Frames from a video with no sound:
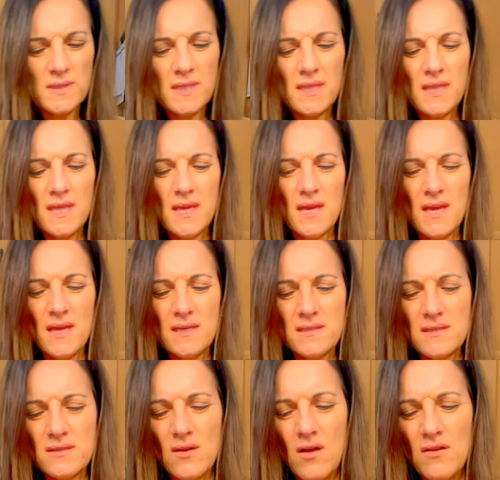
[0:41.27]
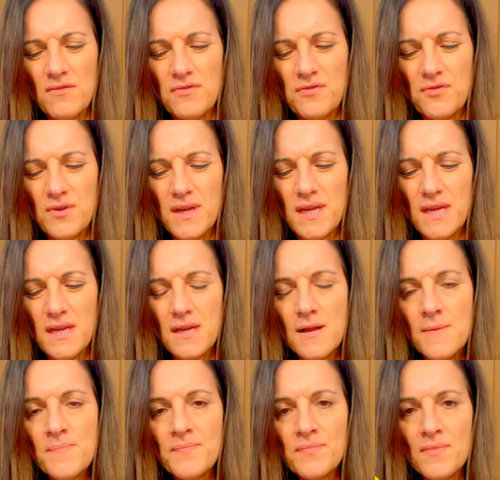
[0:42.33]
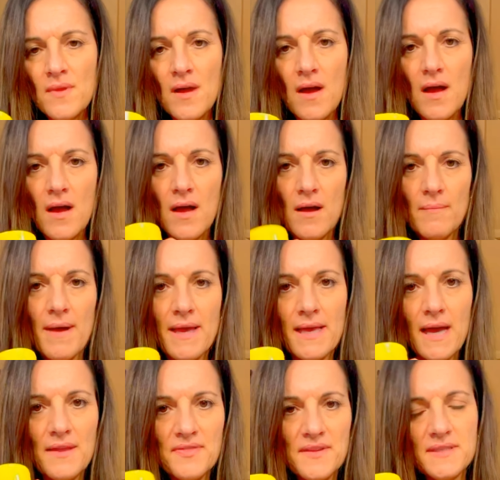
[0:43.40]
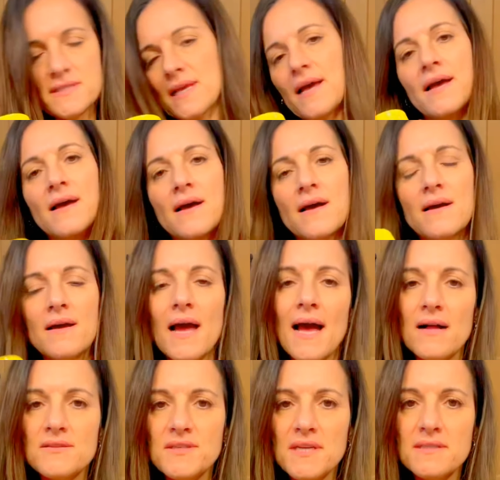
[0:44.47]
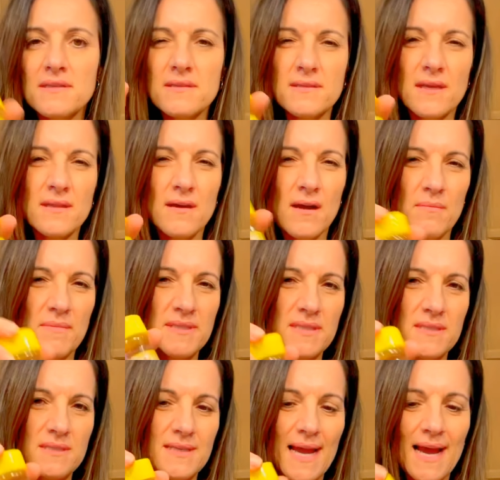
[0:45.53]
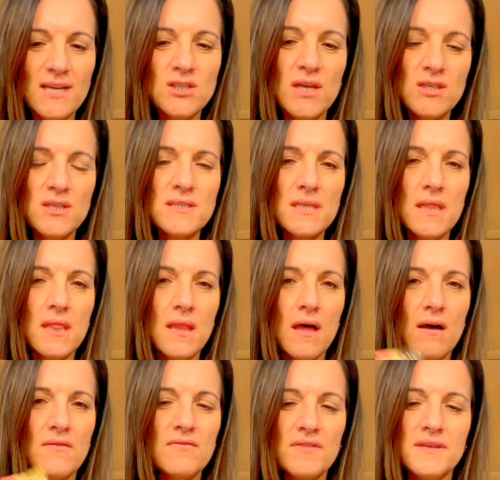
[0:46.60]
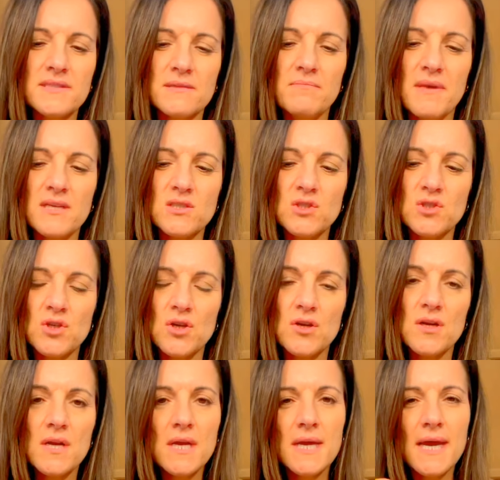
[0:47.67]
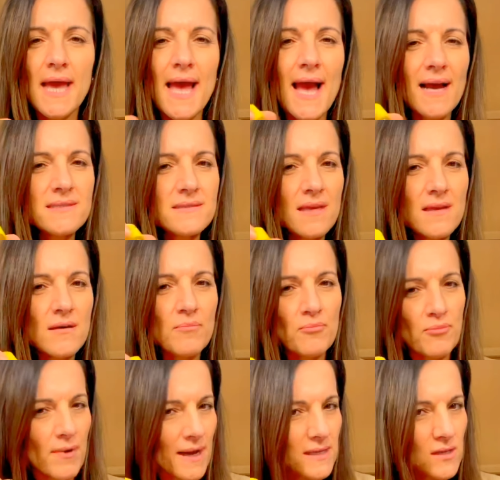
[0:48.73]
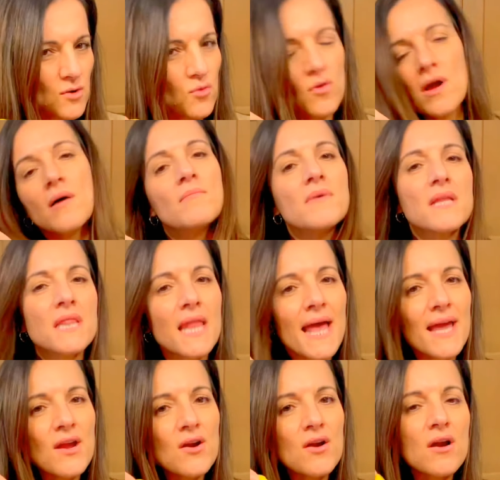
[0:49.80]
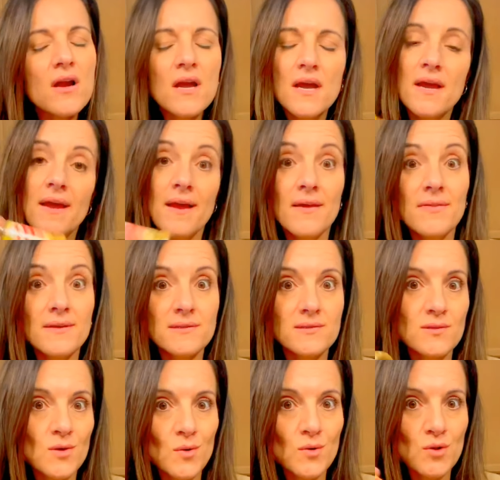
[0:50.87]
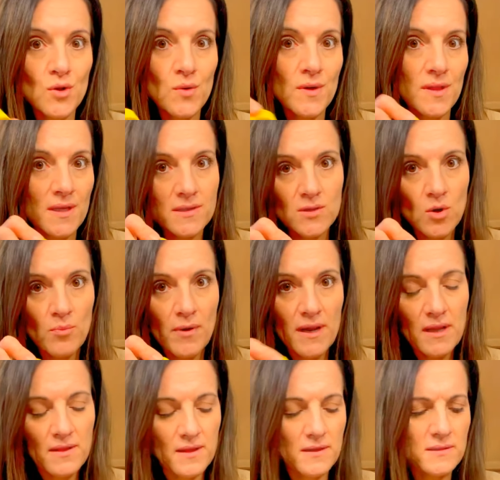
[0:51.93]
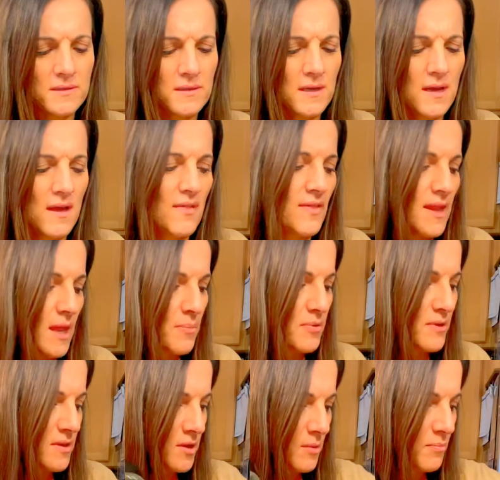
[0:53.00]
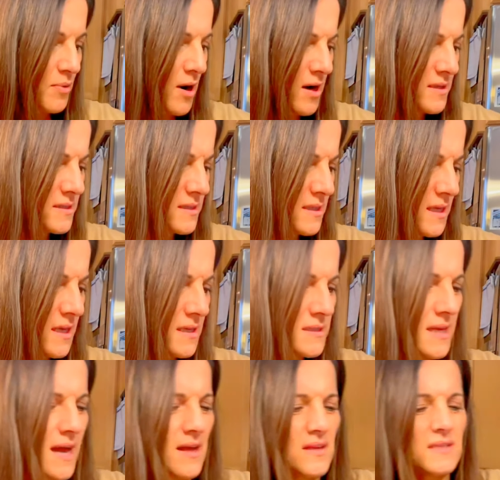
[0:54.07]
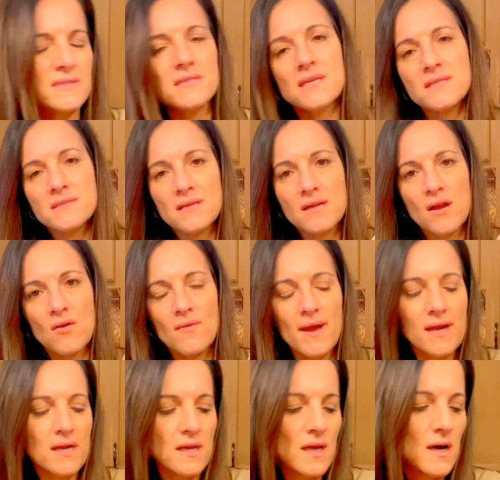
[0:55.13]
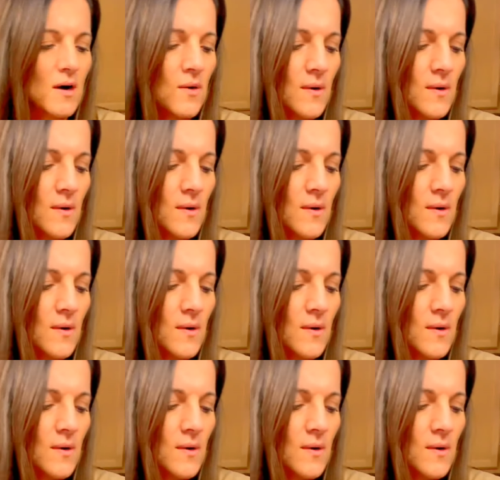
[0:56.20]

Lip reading: the salt-free. I got this at Aldi's. It's like a Mrs. Dash. I just love this mixture. It acts like a breadcrumb layer, and there's no gluten, there's no bread in this. Then I put a little parsley, Italian seasoning, oregano,